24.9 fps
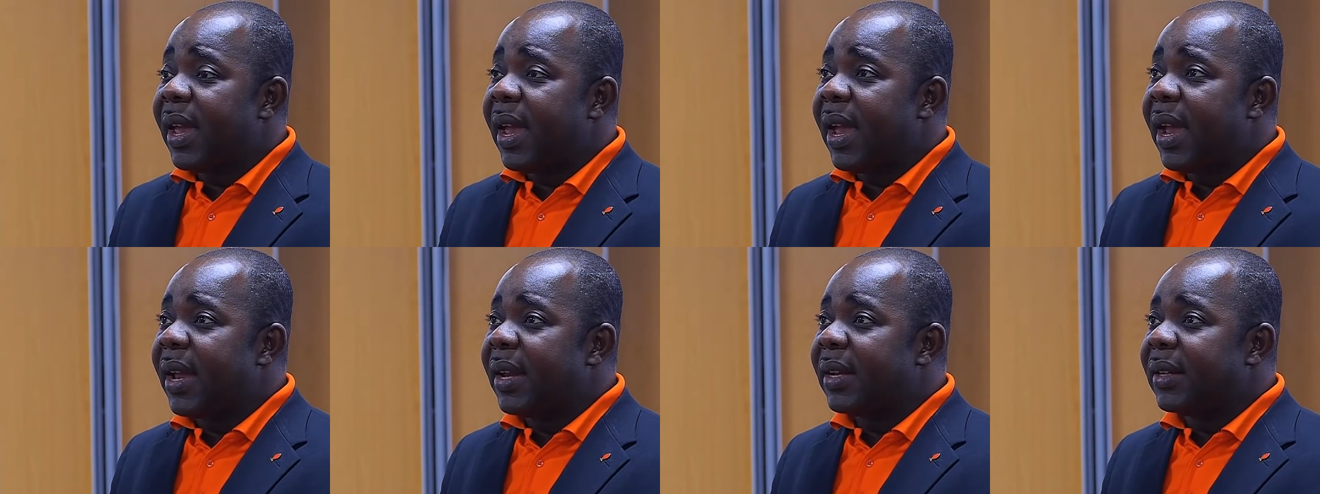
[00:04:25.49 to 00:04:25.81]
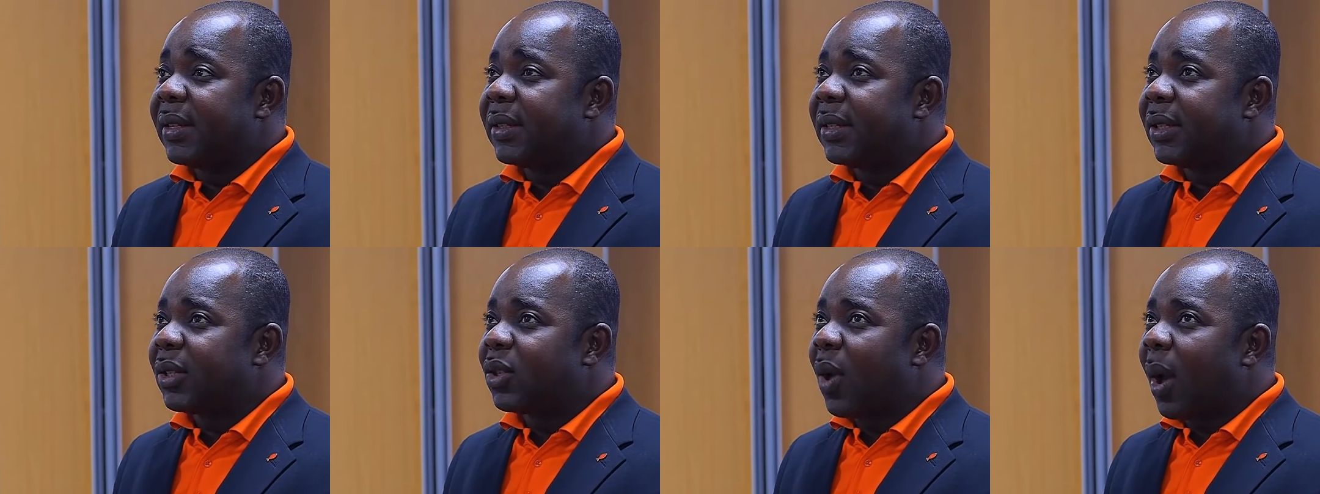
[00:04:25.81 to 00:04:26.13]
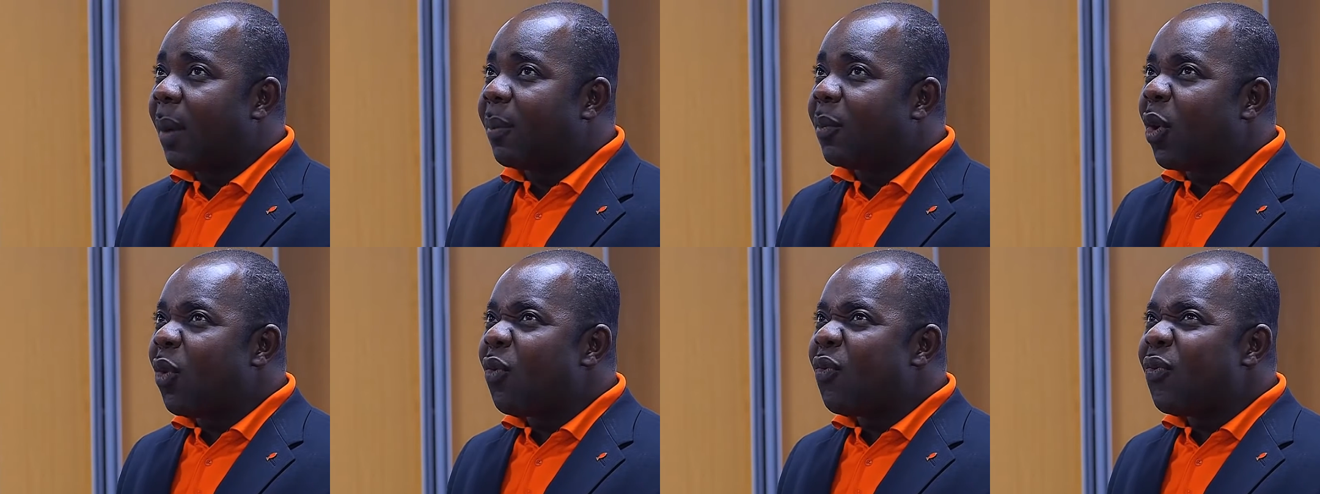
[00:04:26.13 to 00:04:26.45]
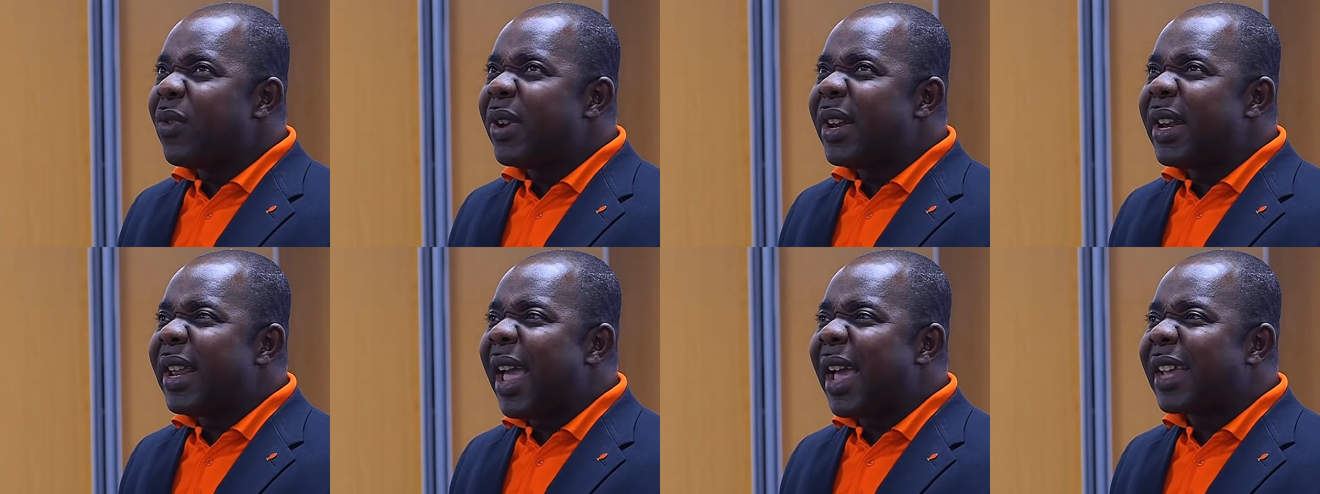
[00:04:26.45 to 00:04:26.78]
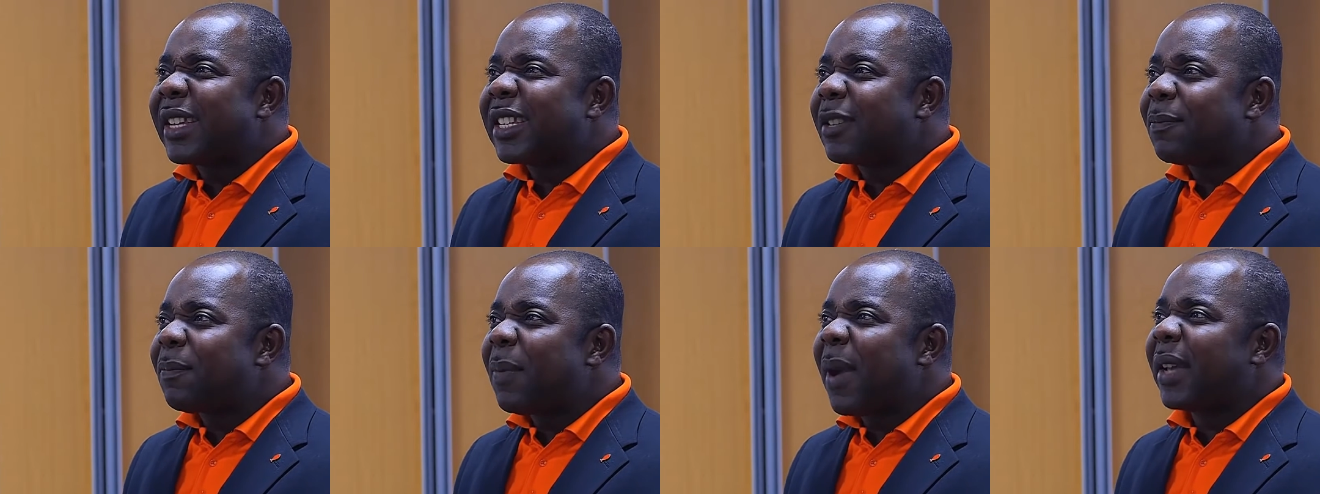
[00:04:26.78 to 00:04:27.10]
And so I'm not really
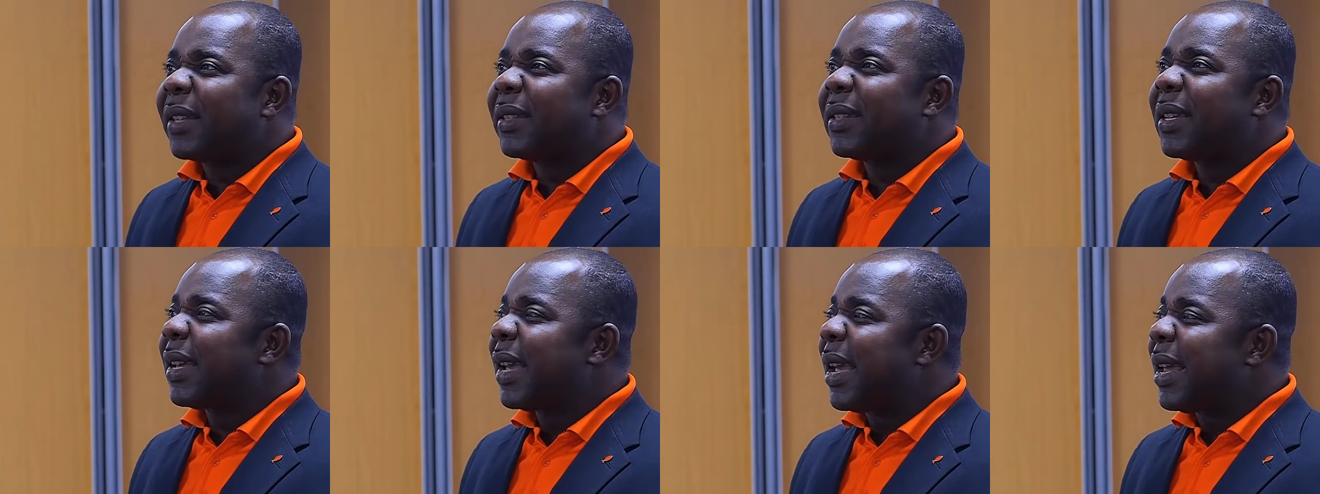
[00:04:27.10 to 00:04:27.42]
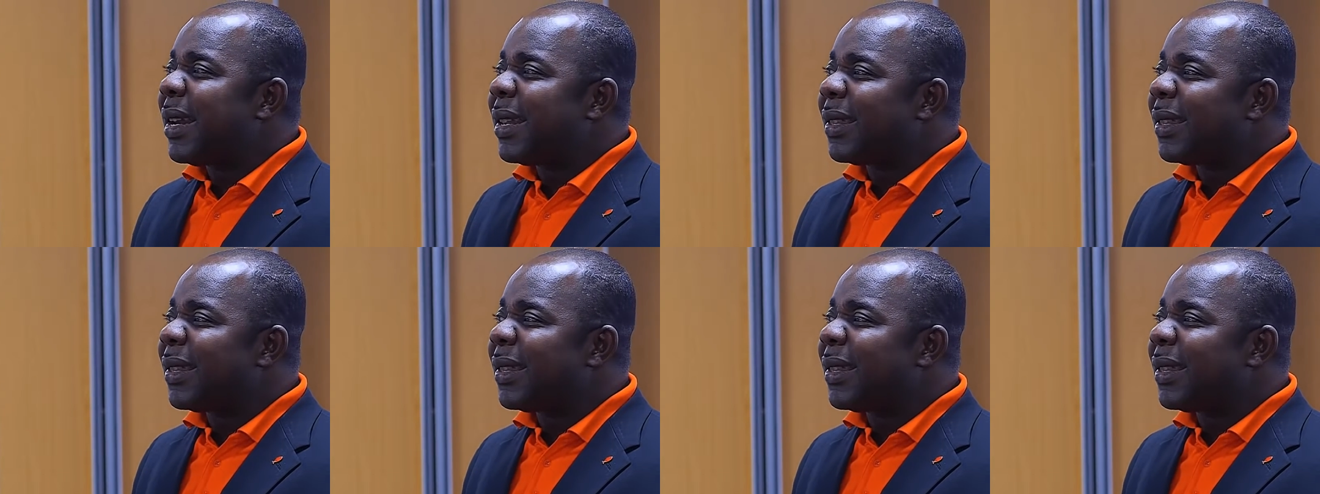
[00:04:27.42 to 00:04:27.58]
expecting